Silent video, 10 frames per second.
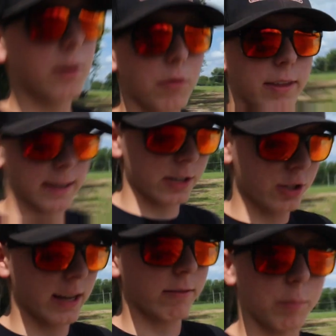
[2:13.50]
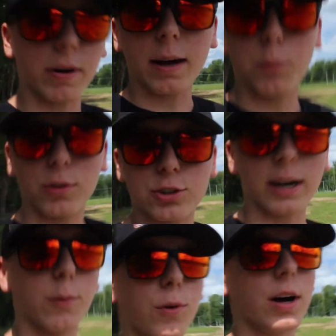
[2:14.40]
don't think I should have a problem with trying
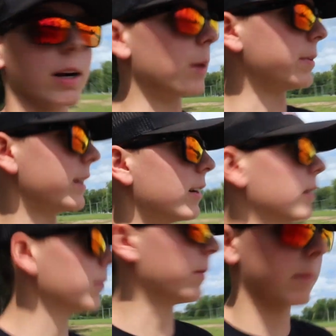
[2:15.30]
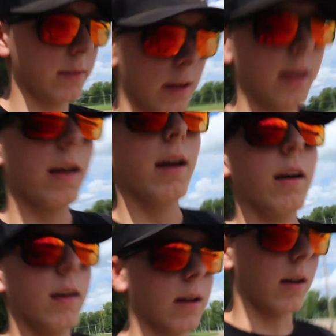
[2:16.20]
to walk up here
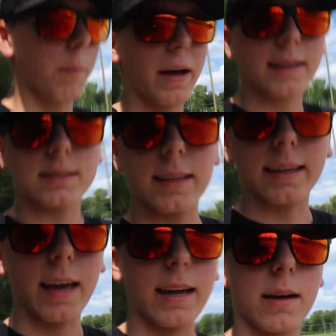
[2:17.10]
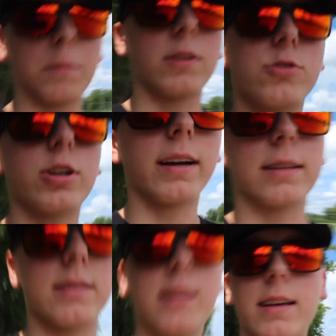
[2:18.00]
past the gate. I'm gonna check
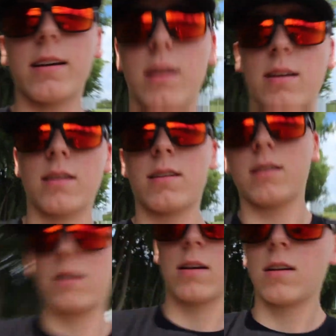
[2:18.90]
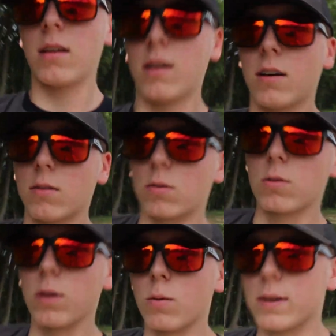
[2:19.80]
and see real
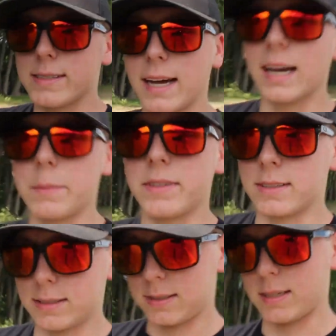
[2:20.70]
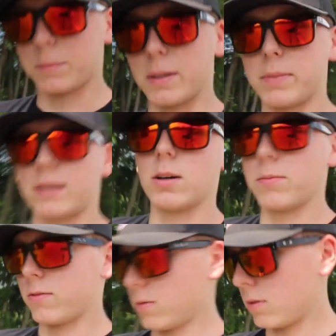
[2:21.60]
quick what time it is. That might be
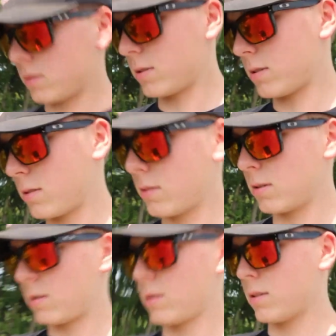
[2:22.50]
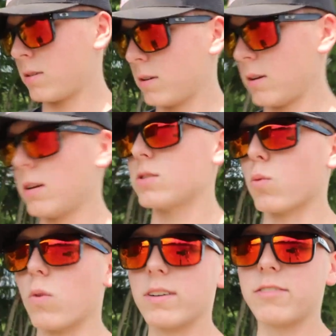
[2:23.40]
helpful. It's
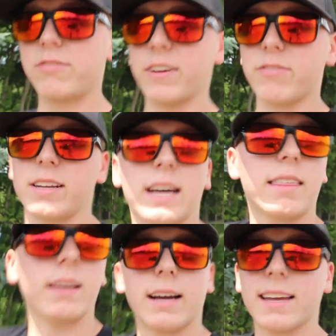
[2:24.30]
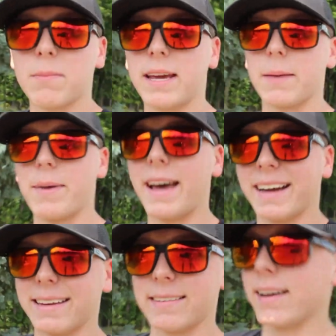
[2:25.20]
1:50. I think I can make it
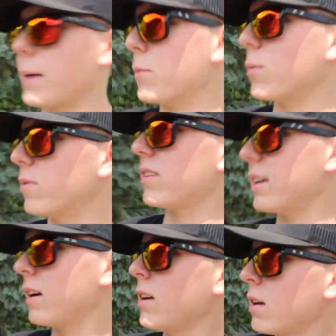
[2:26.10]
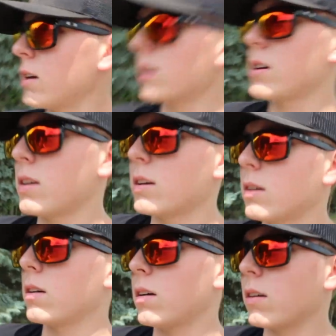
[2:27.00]
back in time, hopefully.
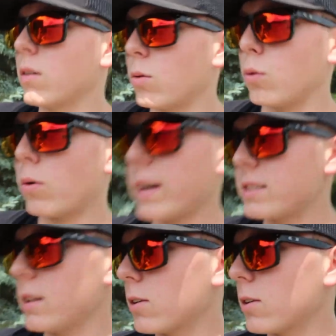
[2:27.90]
Ooh, I see the